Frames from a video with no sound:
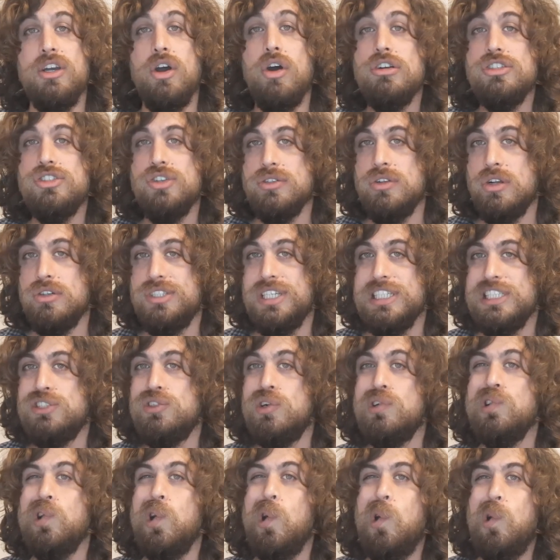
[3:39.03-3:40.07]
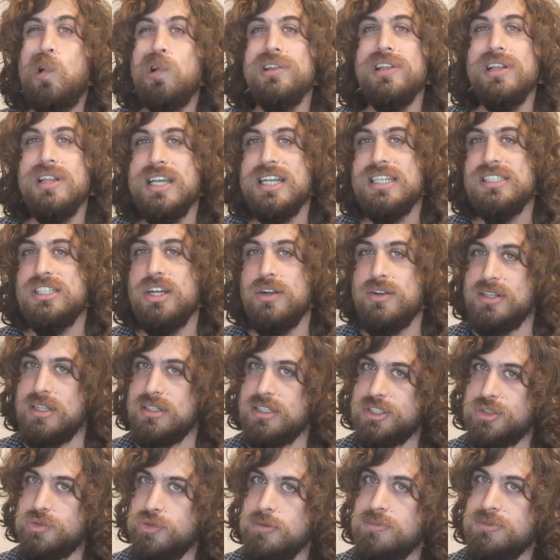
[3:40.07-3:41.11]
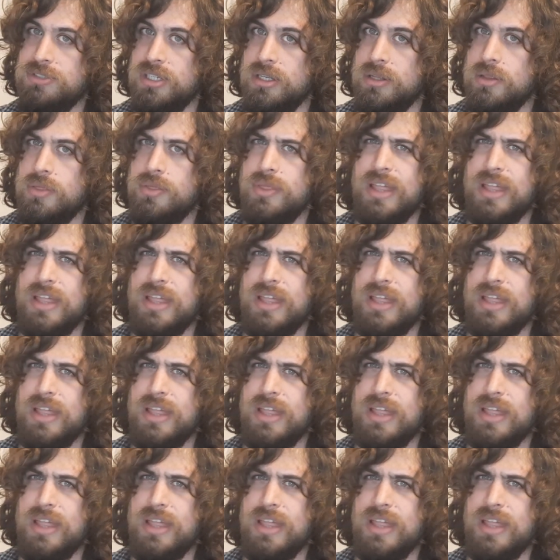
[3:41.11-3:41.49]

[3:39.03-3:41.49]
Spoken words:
or join our Discord, all the links are in the description.